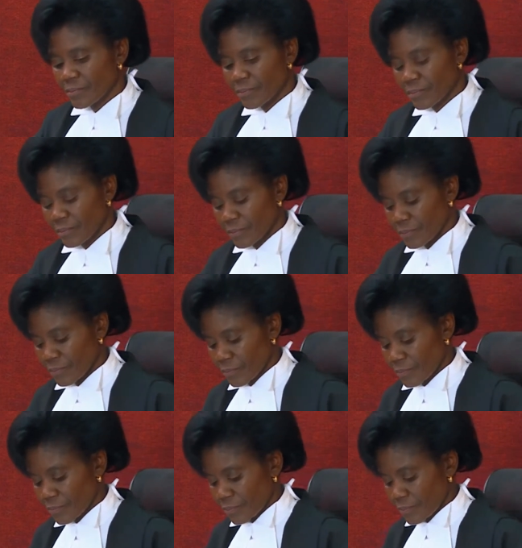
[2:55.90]

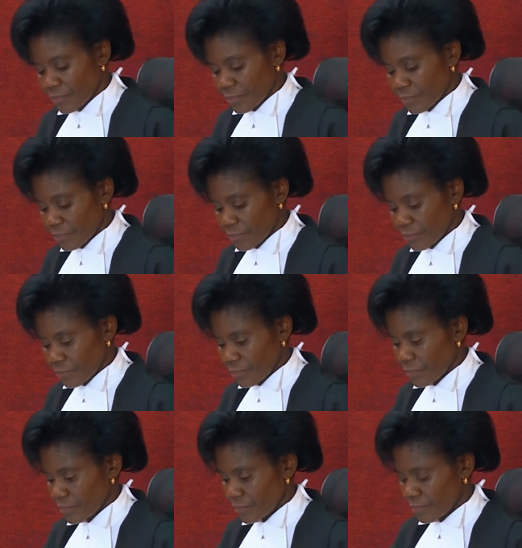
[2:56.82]

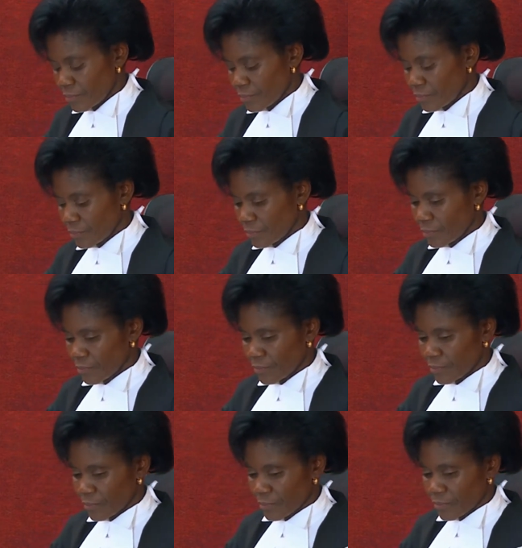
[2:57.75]

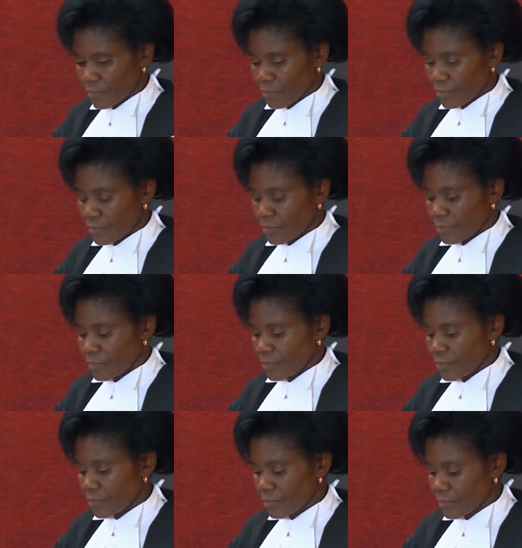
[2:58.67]

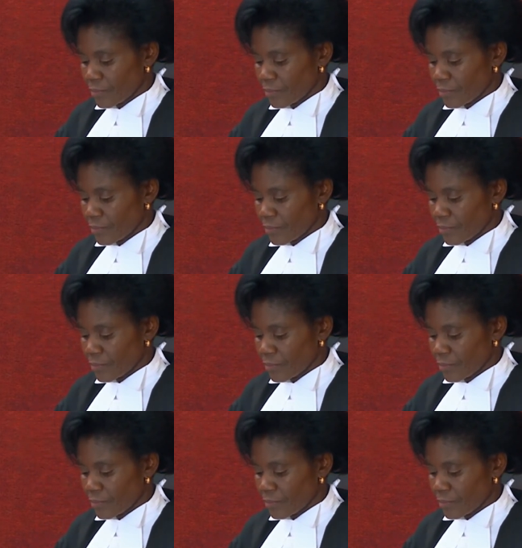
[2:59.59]
Nobody speaks.